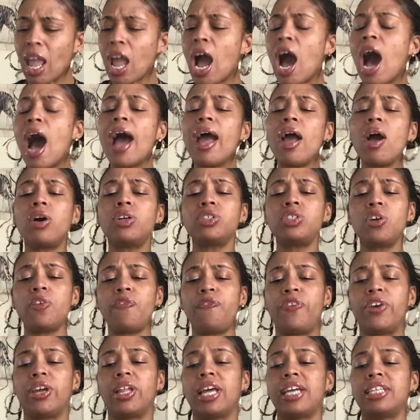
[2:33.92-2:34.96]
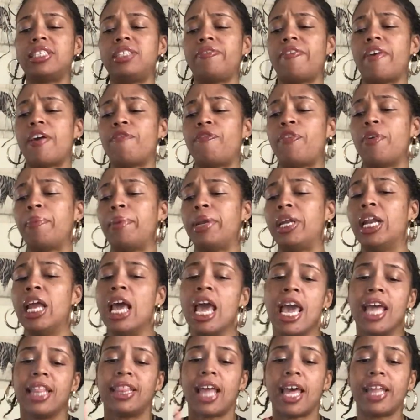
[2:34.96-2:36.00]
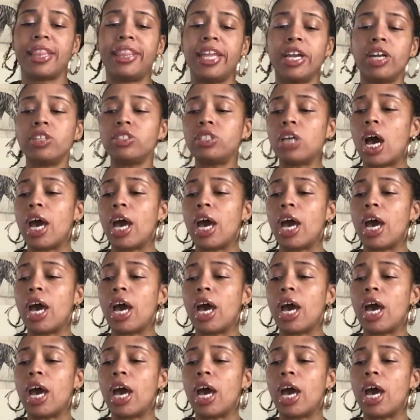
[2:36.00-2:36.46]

I also feel like, Divine Feminine, that there's